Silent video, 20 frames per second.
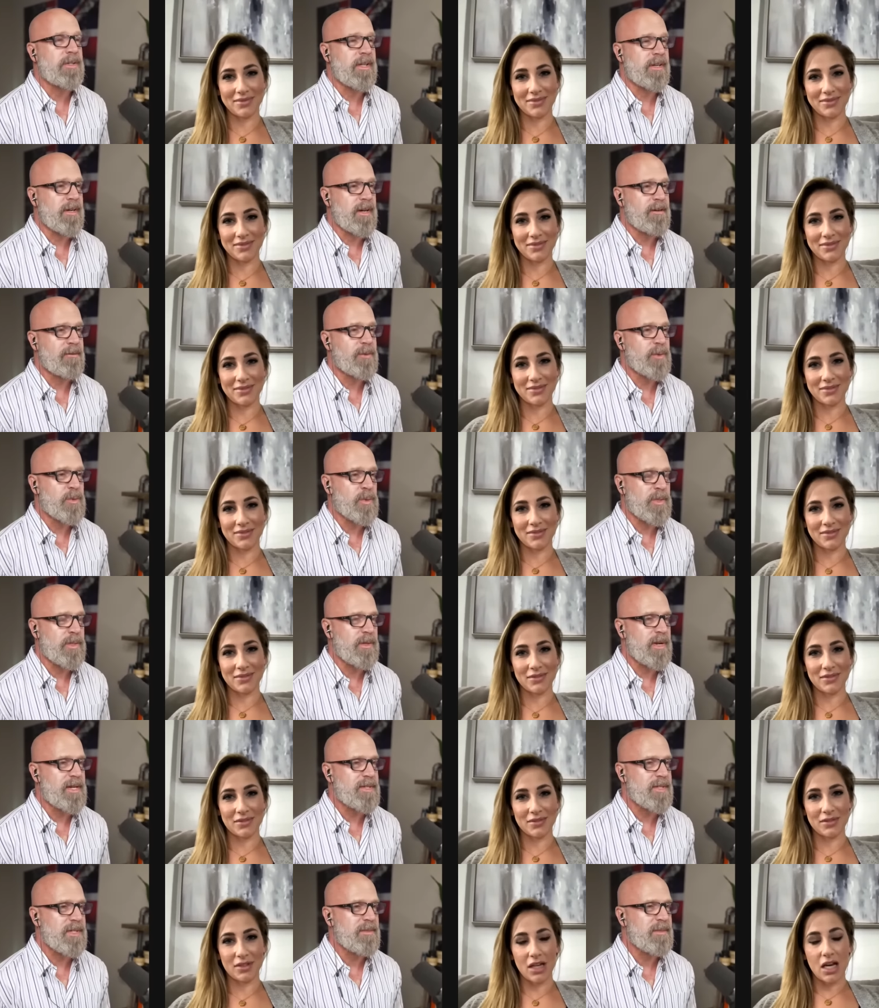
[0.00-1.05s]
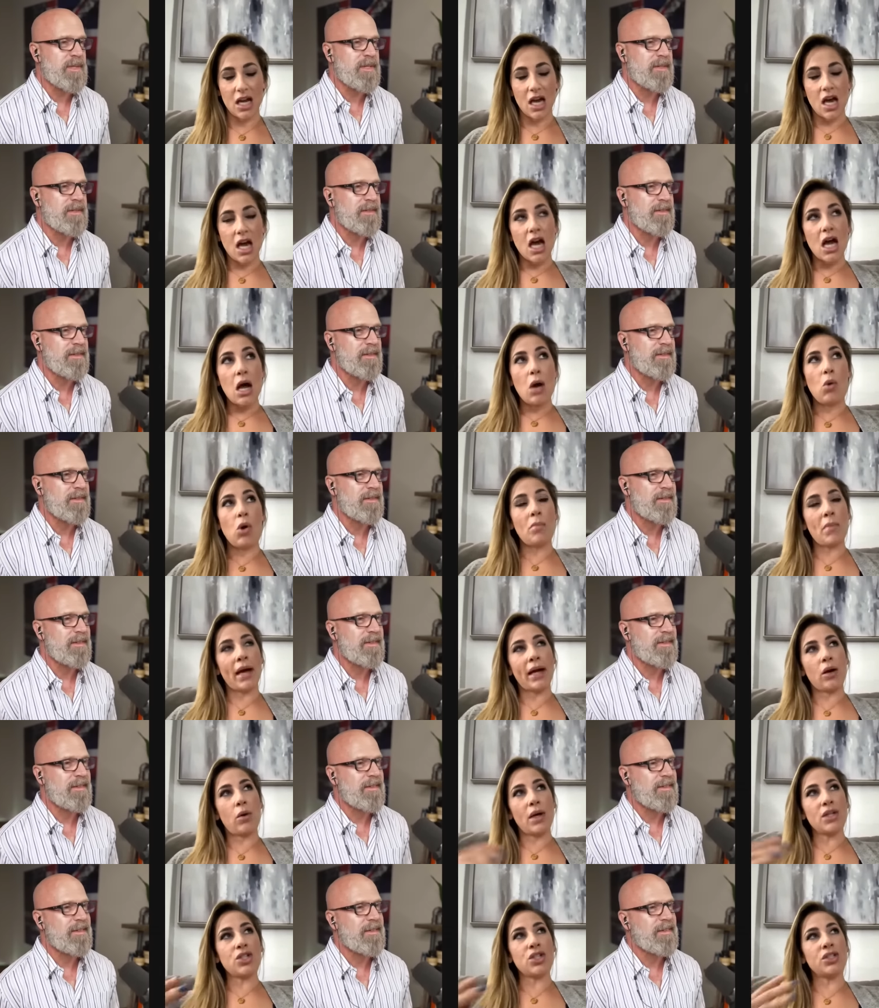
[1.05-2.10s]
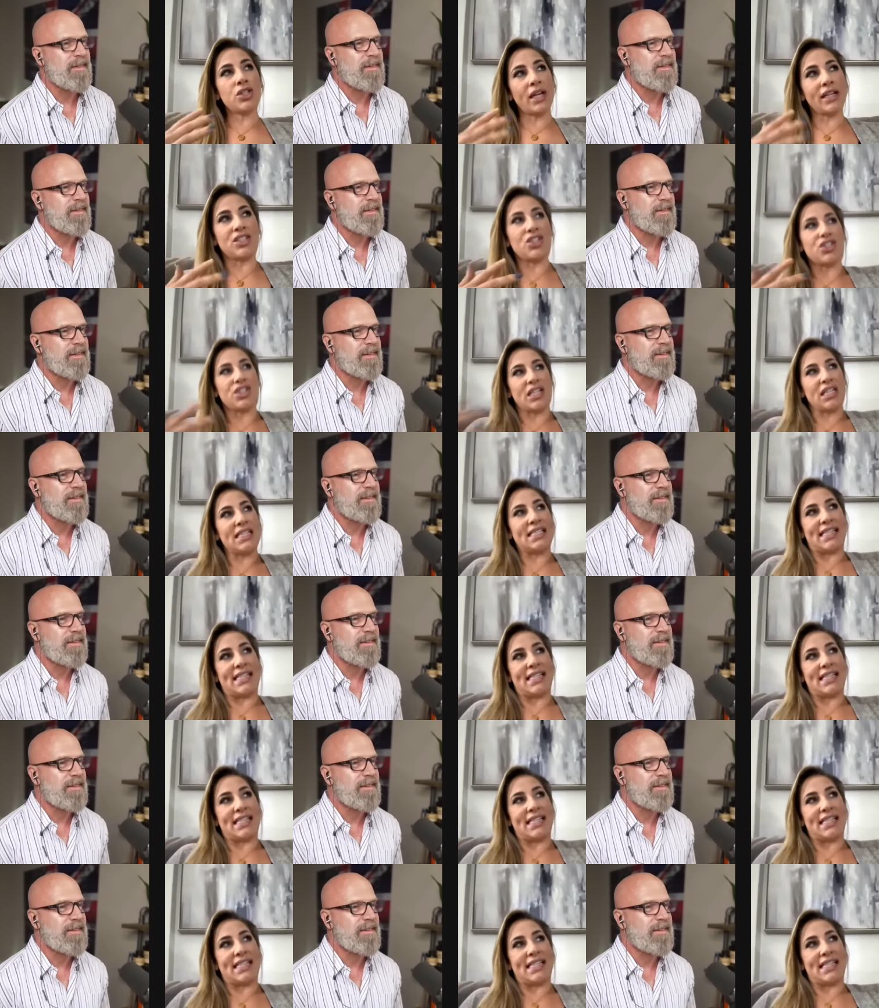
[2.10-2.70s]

Speaker 1: that off is what you're asking me?
Speaker 2: Well, my question was like just in